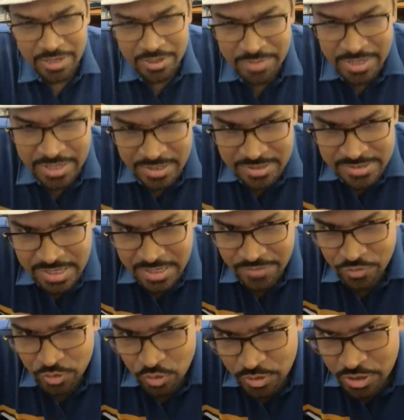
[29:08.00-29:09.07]
make here is that if
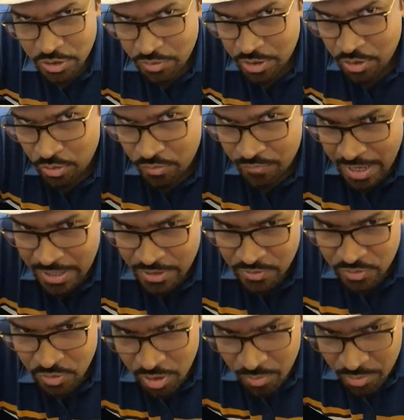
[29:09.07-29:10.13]
you know the Unicode value,
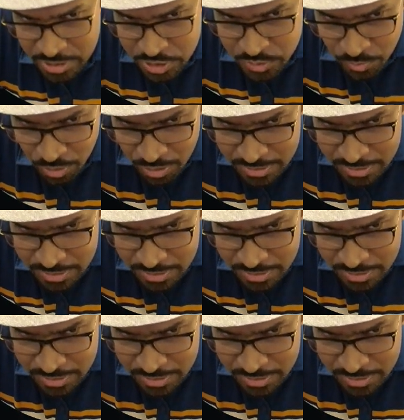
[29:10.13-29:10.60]
you can put a small